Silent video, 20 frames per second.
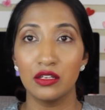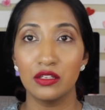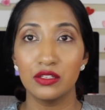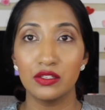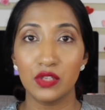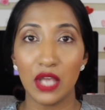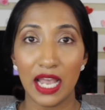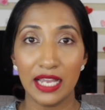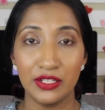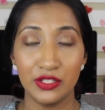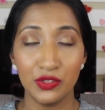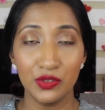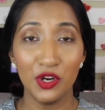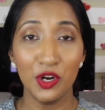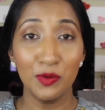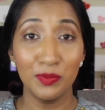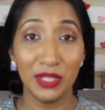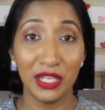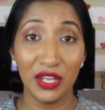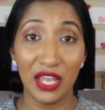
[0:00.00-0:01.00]
So I do
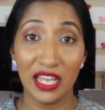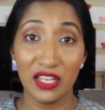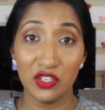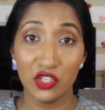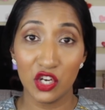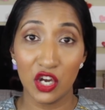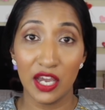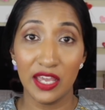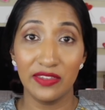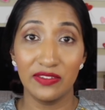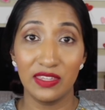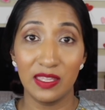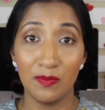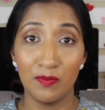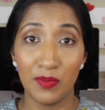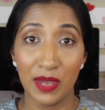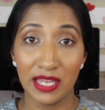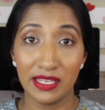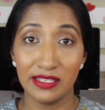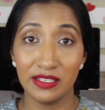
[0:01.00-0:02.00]
hope that you enjoyed the
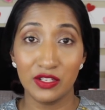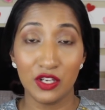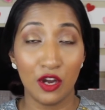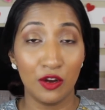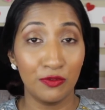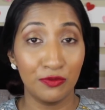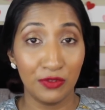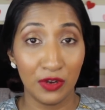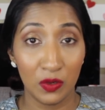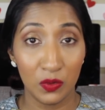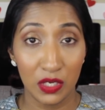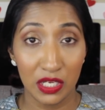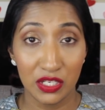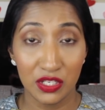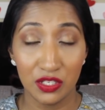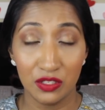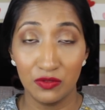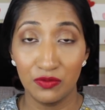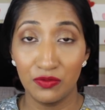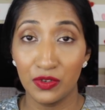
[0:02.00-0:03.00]
best of
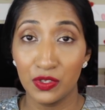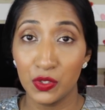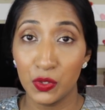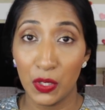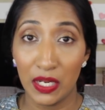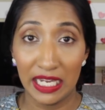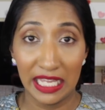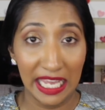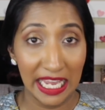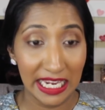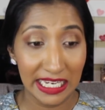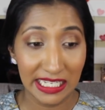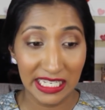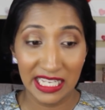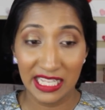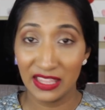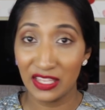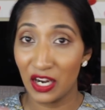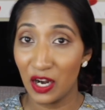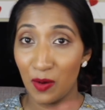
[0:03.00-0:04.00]
foundation for
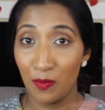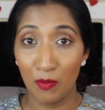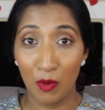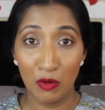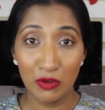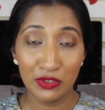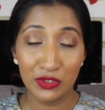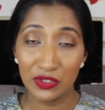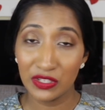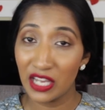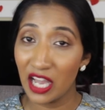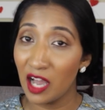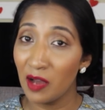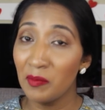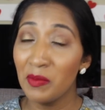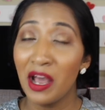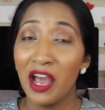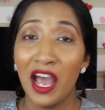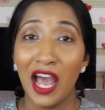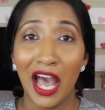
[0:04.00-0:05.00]
2018. There are more to
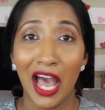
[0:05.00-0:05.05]
come.